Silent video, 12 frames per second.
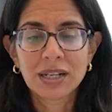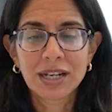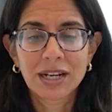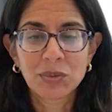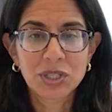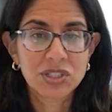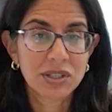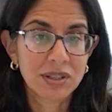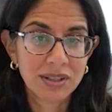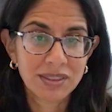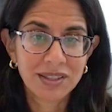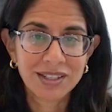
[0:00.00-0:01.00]
uh, which I
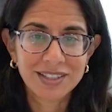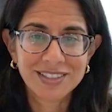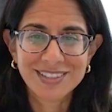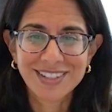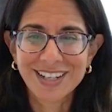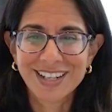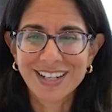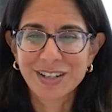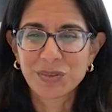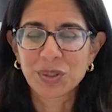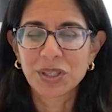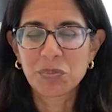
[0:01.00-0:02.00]
think is a,
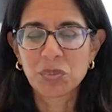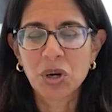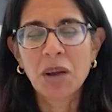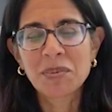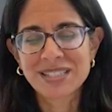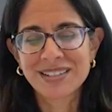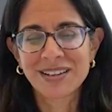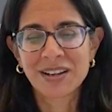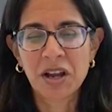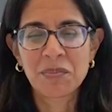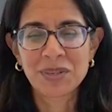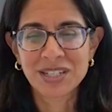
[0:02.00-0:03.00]
a really promising
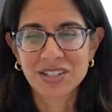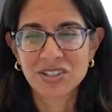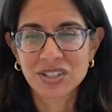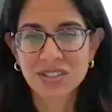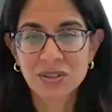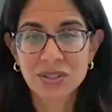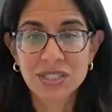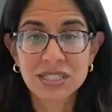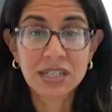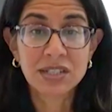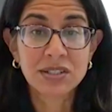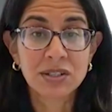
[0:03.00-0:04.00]
combination so the study
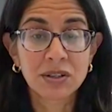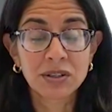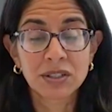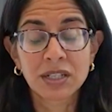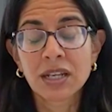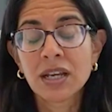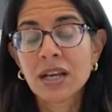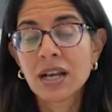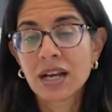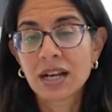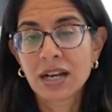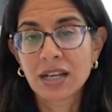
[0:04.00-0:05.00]
is currently
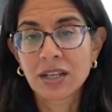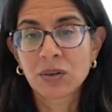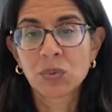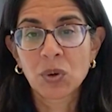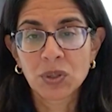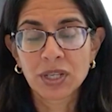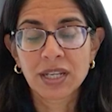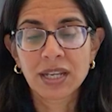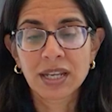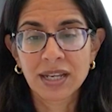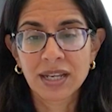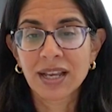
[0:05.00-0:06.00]
uh, enrolling uh,
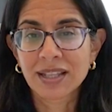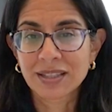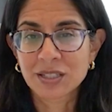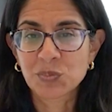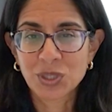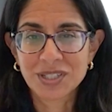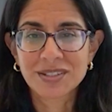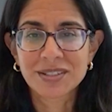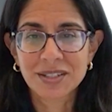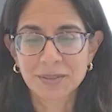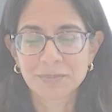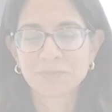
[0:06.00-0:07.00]
at this point in time.